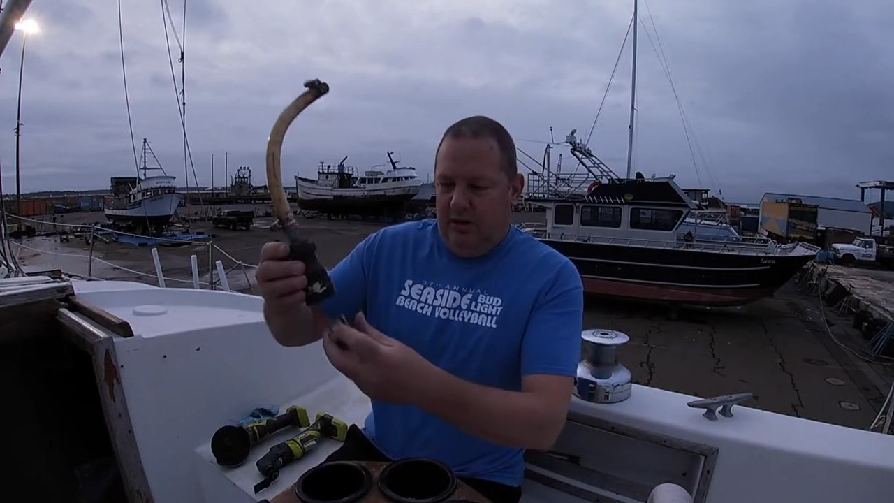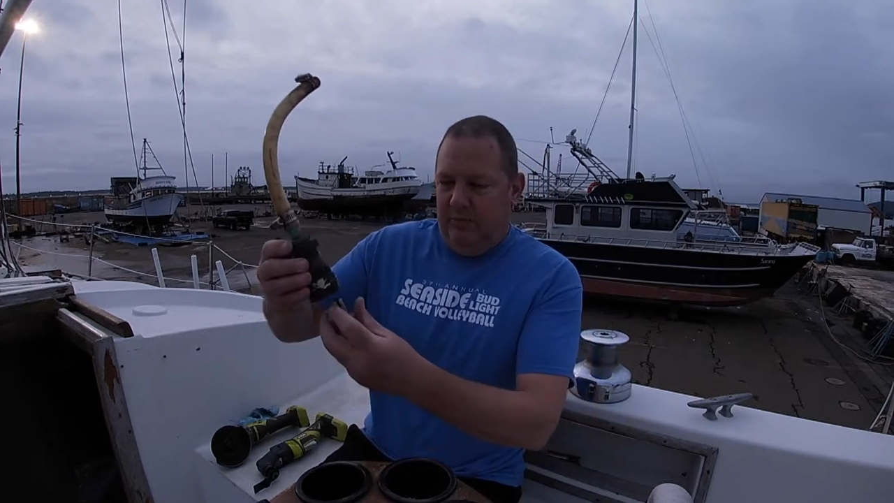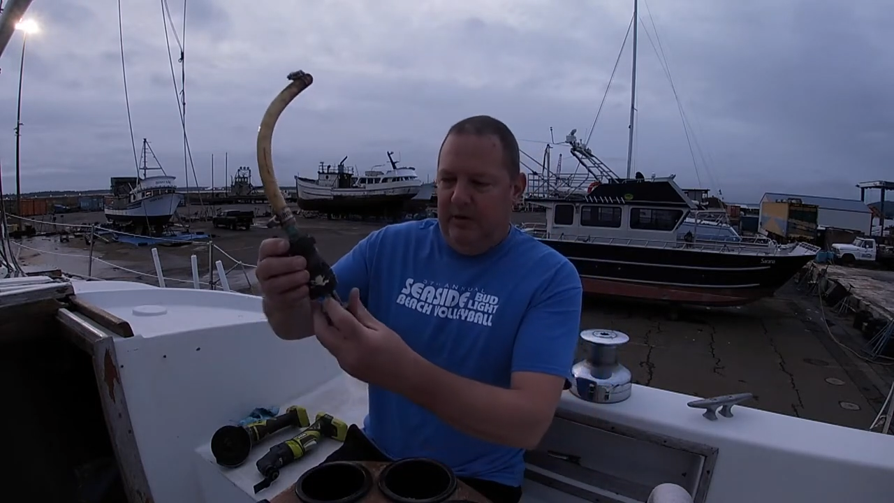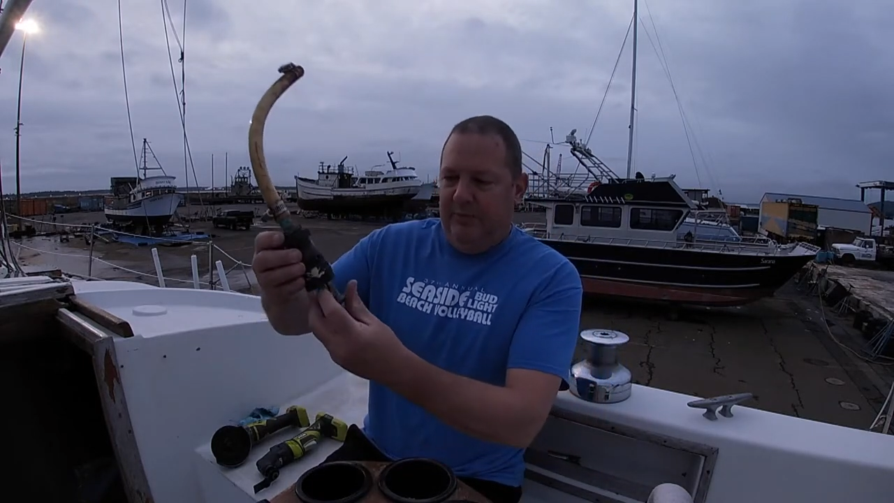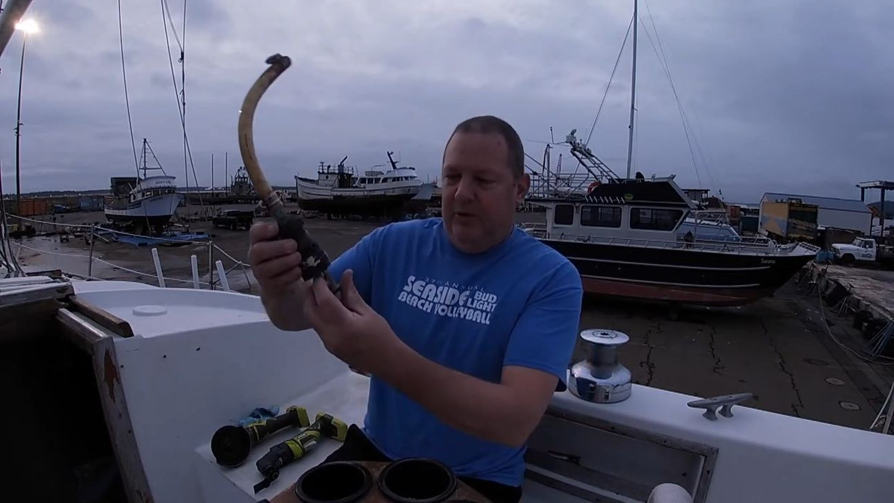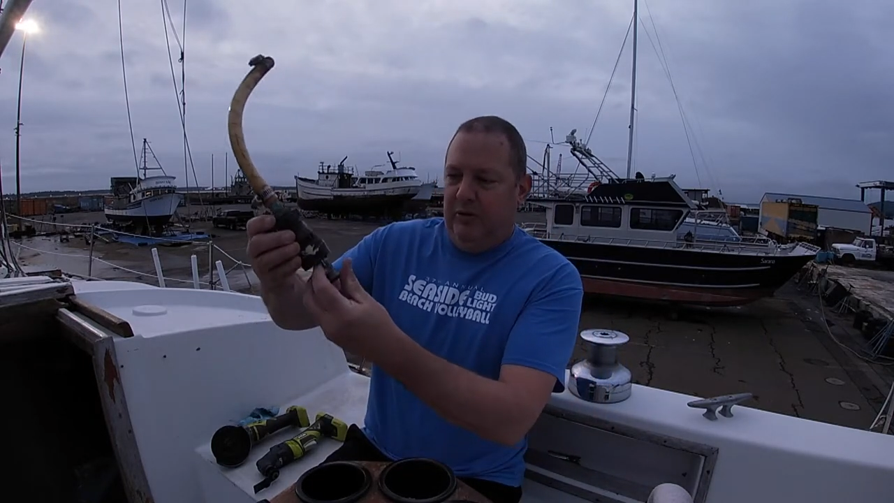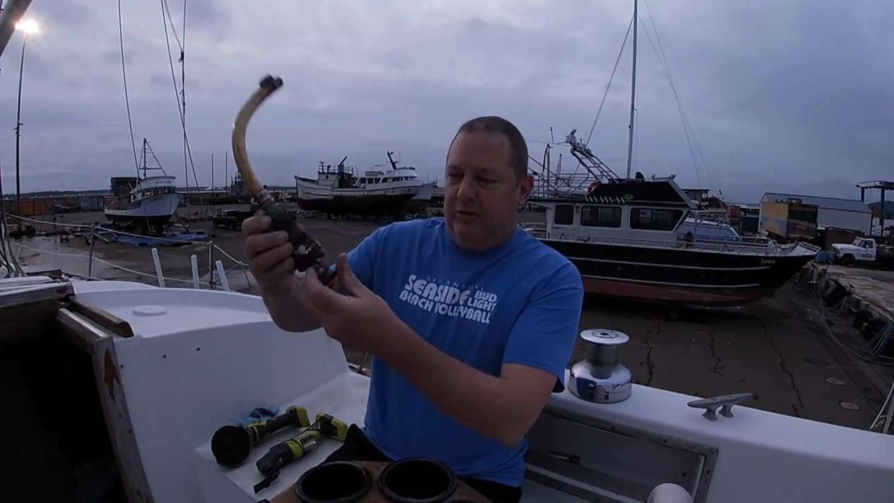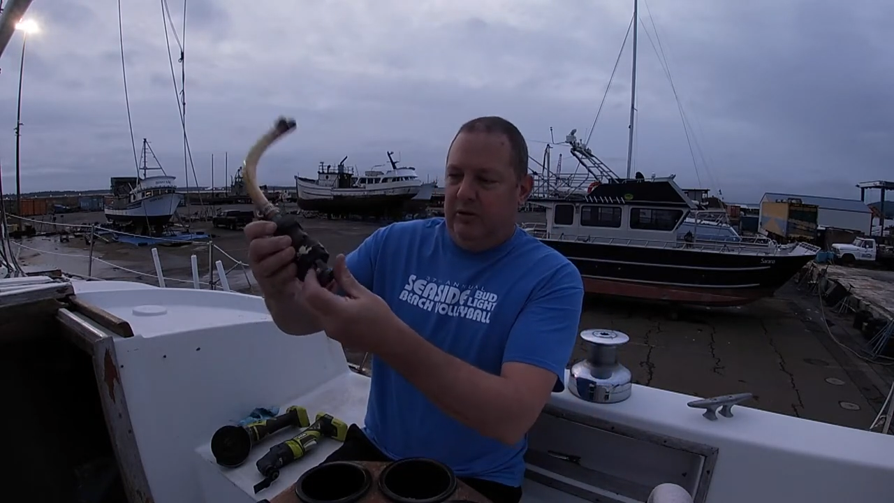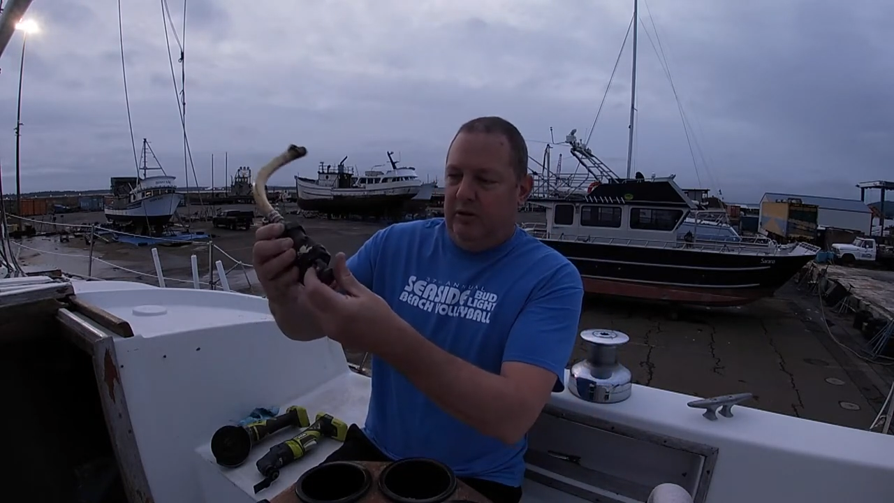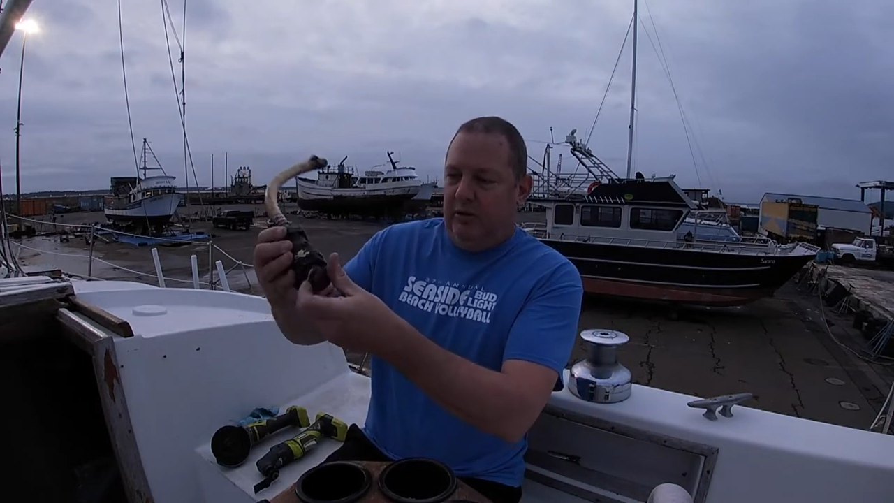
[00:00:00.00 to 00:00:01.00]
In my boat,
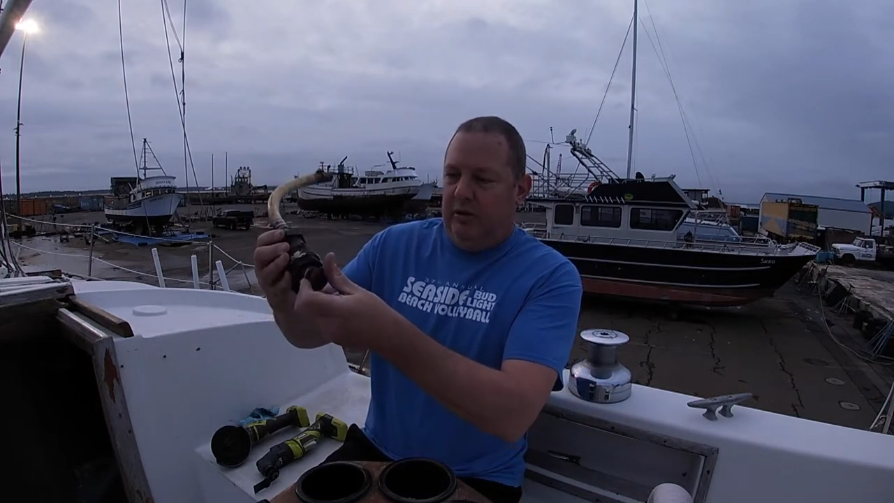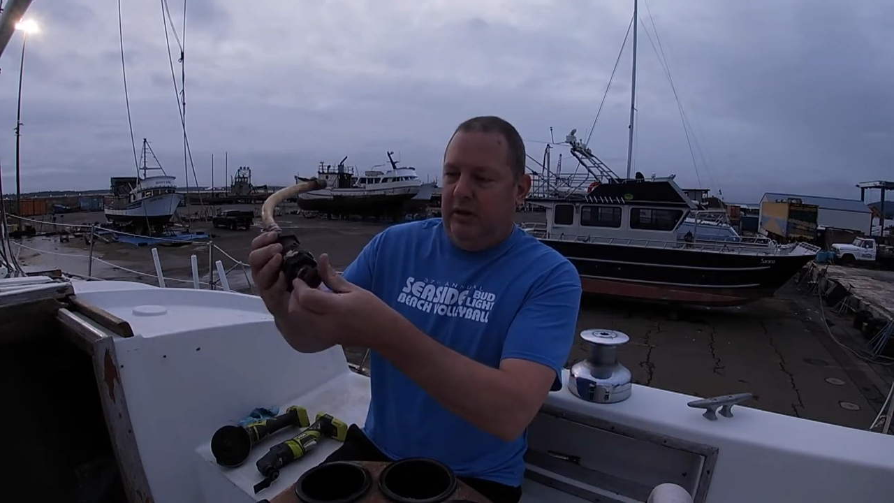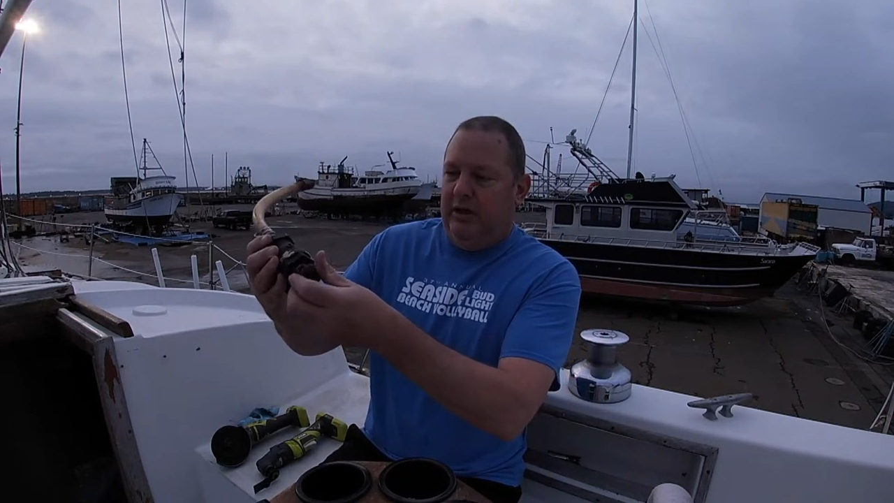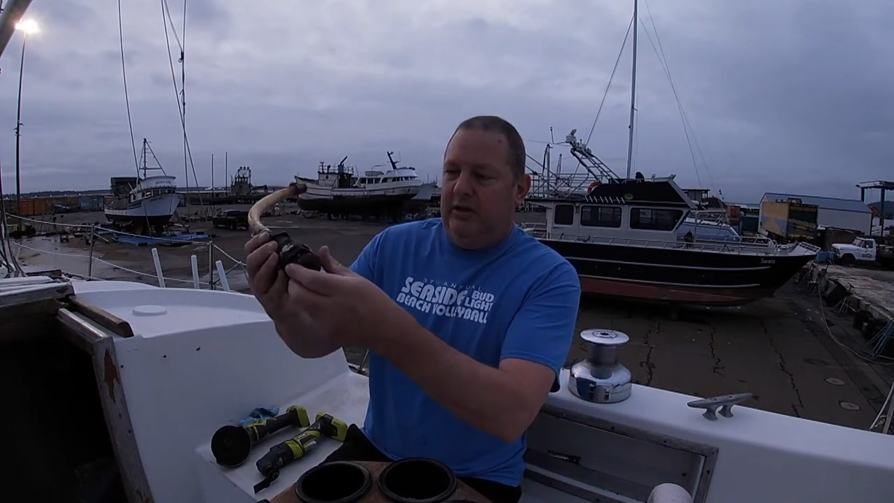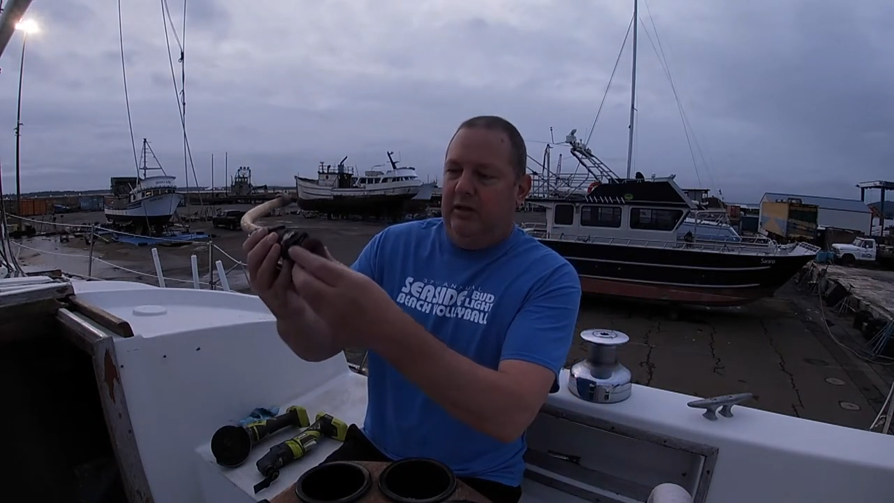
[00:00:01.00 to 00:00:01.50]
I had